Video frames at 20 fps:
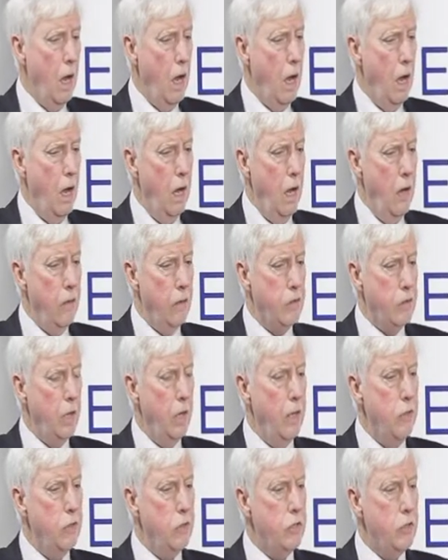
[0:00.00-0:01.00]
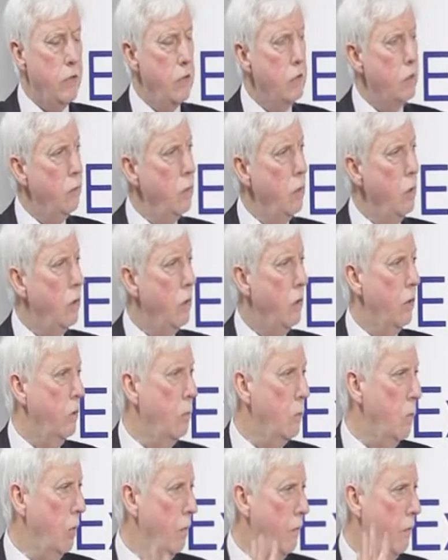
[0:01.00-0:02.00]
The science tends to work on the
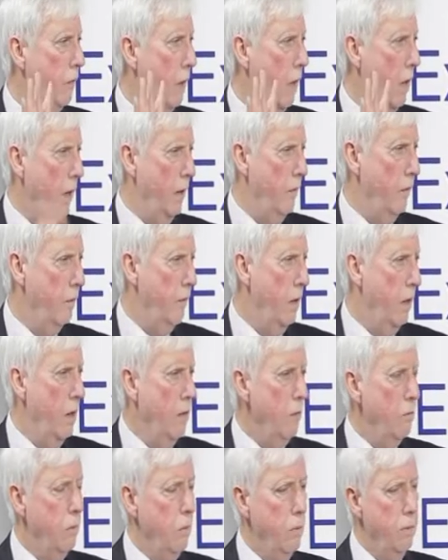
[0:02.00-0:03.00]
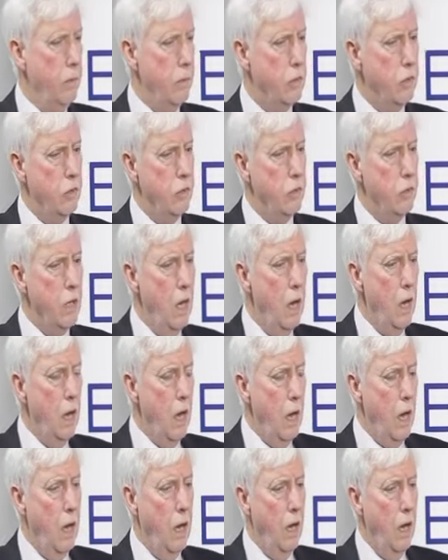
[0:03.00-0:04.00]
rule of 5 with business.
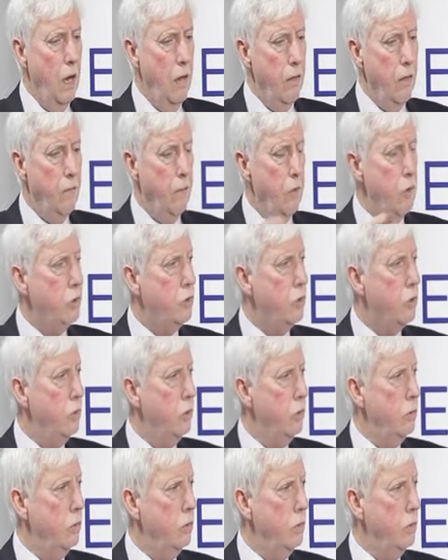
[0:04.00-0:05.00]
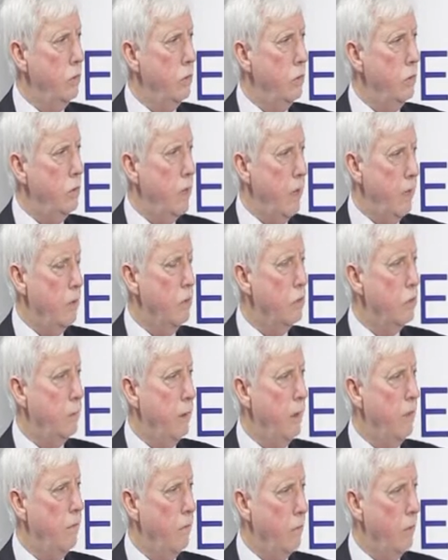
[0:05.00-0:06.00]
The first 2 tenants
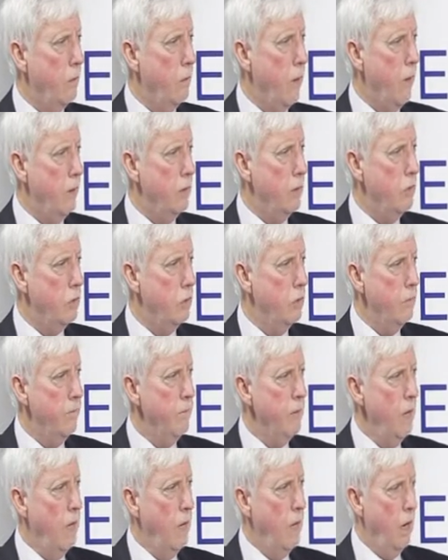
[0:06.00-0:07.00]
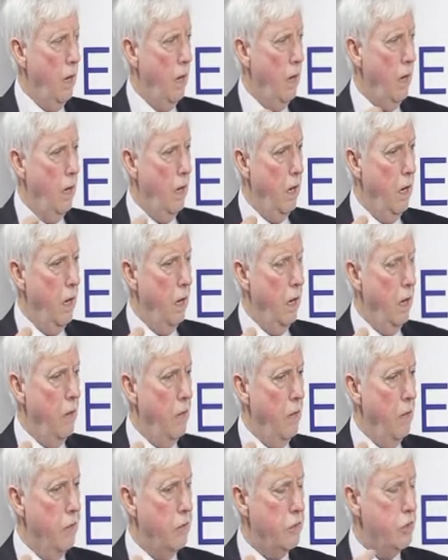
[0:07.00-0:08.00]
pay for the rent. The
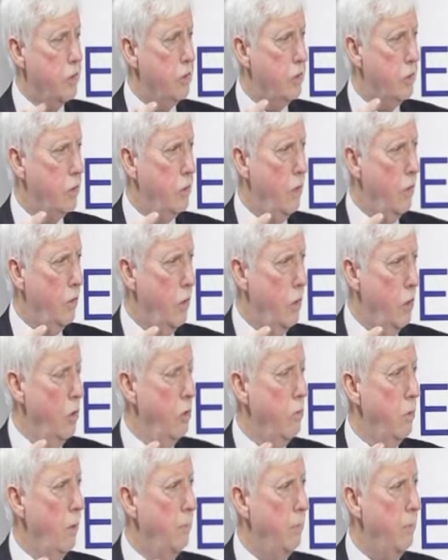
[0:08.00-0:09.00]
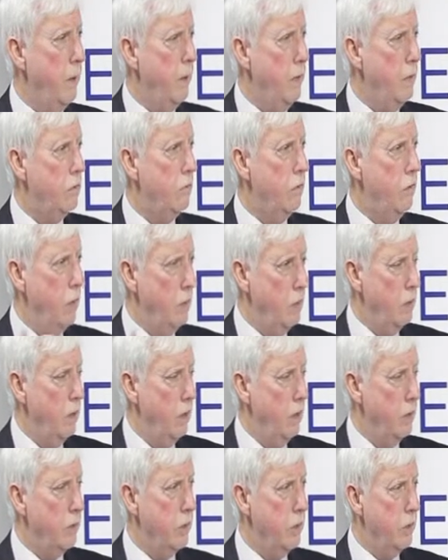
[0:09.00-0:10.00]
third one pays for the
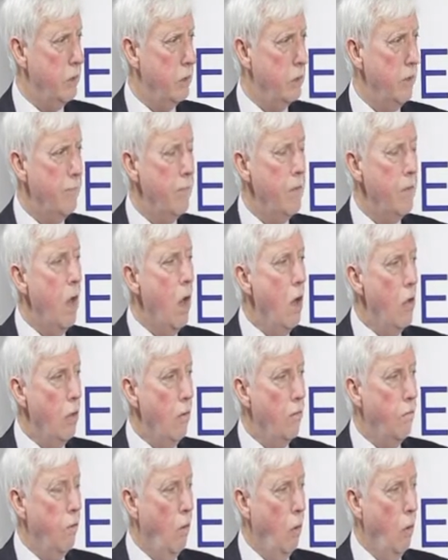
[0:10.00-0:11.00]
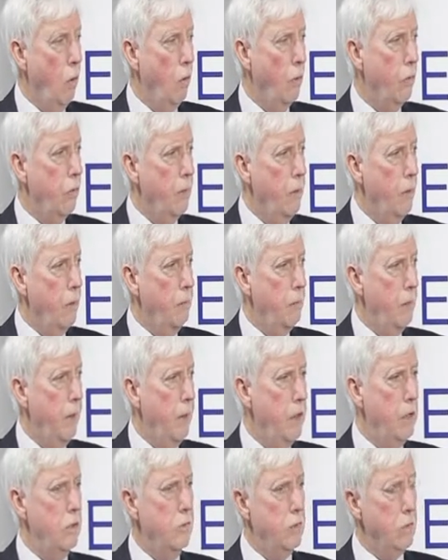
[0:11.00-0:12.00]
utilities. The fourth
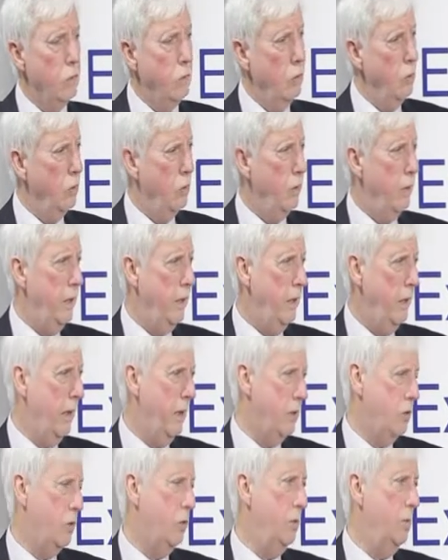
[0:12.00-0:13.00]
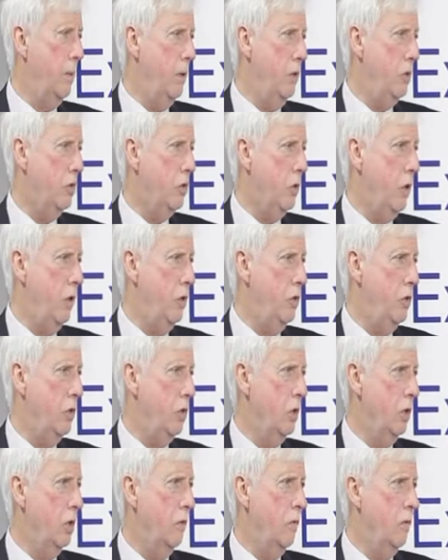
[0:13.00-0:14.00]
pays for the extra
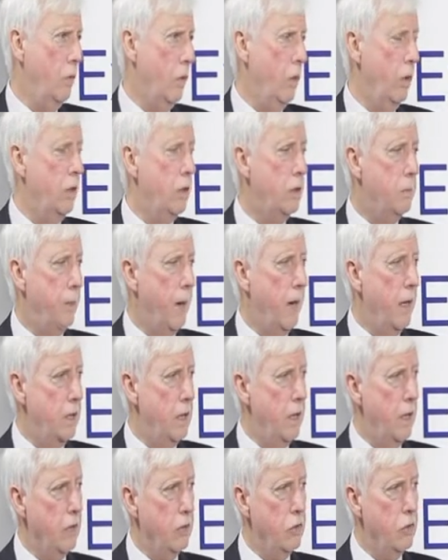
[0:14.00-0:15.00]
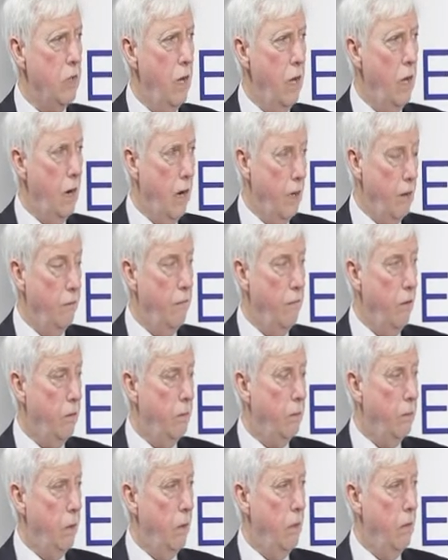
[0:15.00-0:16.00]
administration, voids, bad debts, and the
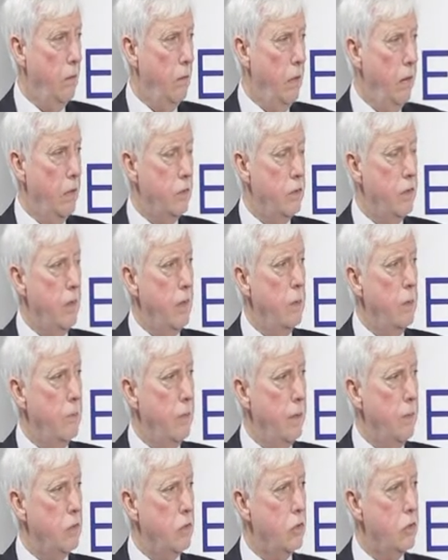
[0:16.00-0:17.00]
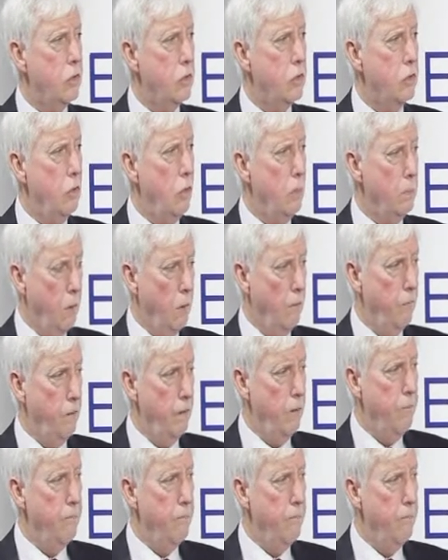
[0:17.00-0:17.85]
5th tenant makes your profit.